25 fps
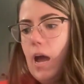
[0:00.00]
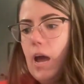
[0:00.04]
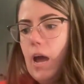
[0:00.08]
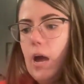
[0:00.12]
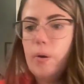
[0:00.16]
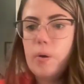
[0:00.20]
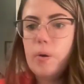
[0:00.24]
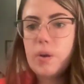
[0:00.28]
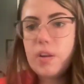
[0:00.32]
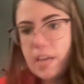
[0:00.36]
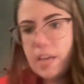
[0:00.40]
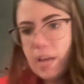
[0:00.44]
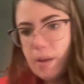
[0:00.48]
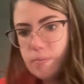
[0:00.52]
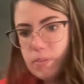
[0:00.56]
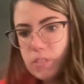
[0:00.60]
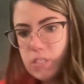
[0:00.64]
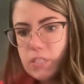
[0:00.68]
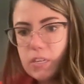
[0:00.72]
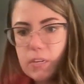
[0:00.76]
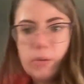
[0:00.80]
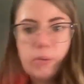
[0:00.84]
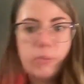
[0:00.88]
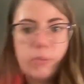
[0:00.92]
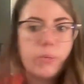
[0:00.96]
Our
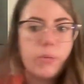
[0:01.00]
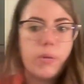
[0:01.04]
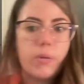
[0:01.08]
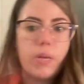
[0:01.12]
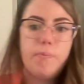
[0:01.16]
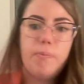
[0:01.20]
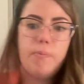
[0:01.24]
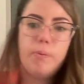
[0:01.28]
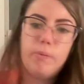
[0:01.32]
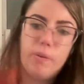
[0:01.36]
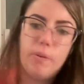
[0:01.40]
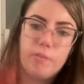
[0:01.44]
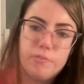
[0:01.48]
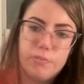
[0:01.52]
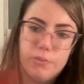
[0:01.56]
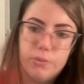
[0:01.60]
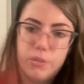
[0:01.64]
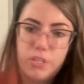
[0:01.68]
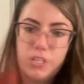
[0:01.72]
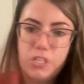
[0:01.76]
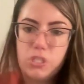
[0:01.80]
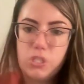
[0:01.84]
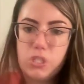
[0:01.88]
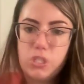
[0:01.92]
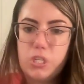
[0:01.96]
chemists are also capable of
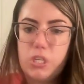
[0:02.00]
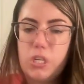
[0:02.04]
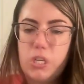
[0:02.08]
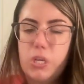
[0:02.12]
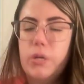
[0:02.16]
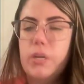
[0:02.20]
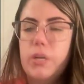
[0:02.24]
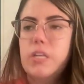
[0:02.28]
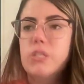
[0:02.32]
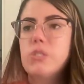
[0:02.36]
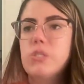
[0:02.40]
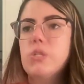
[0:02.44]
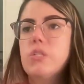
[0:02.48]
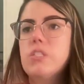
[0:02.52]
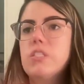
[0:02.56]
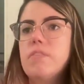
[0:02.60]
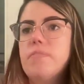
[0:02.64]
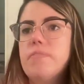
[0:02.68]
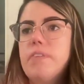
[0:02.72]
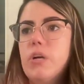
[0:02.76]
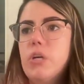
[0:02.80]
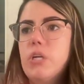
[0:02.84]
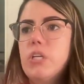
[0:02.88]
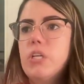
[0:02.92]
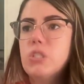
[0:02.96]
doing engineering. So it's
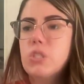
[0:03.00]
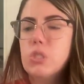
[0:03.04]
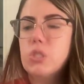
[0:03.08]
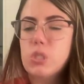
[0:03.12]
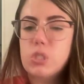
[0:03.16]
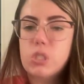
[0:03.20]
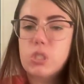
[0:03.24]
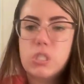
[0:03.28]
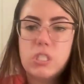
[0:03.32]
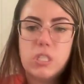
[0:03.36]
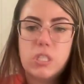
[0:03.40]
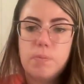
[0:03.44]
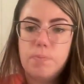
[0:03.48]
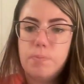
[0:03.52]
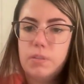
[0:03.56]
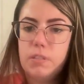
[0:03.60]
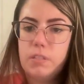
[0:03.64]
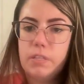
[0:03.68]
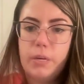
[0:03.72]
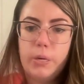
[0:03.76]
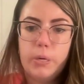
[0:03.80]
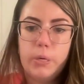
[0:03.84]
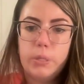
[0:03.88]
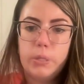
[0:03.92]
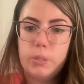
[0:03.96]
a very
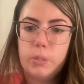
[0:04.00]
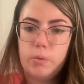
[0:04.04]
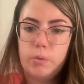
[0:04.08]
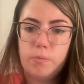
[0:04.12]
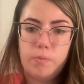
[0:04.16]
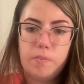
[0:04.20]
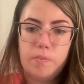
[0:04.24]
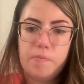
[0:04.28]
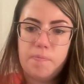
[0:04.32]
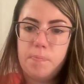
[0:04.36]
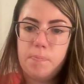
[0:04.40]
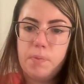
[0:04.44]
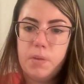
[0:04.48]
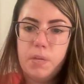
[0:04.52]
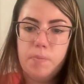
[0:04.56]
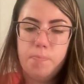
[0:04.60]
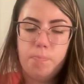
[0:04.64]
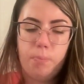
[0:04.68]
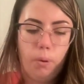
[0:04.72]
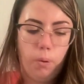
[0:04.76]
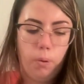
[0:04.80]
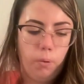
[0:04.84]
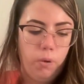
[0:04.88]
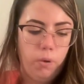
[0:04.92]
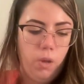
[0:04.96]
interdisciplinary group of
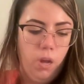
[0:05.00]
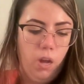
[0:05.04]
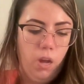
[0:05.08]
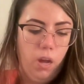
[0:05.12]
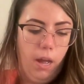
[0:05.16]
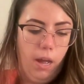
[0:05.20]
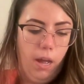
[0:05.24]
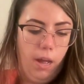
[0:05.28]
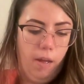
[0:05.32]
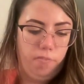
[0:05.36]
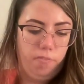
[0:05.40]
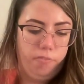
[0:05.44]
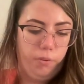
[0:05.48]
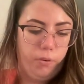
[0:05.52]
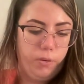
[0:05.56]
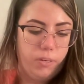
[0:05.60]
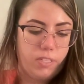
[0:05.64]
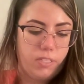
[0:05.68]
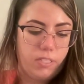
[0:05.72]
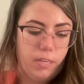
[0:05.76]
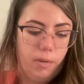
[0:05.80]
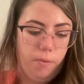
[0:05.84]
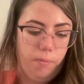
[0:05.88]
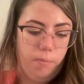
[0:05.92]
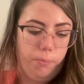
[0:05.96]
people. For
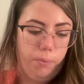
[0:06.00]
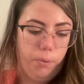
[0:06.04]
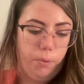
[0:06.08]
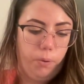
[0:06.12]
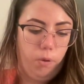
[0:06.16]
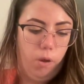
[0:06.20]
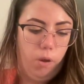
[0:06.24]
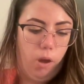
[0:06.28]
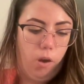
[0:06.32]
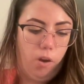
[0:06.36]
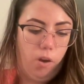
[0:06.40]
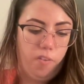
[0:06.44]
example,